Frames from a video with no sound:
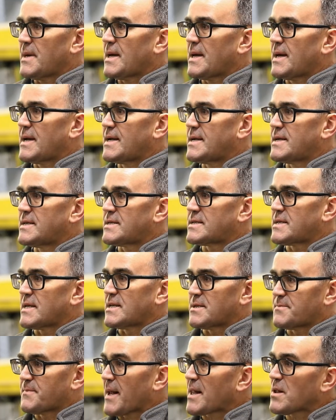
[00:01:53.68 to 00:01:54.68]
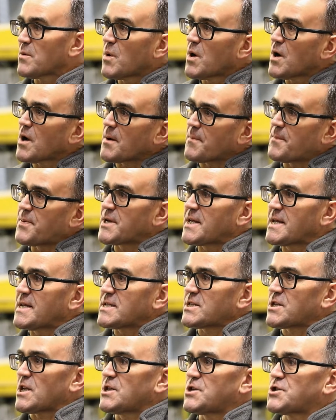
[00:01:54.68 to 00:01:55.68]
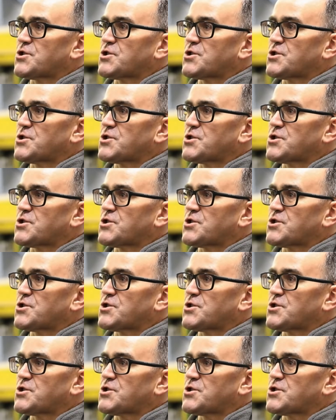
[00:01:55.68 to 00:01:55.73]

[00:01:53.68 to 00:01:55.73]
is metalwork, but it's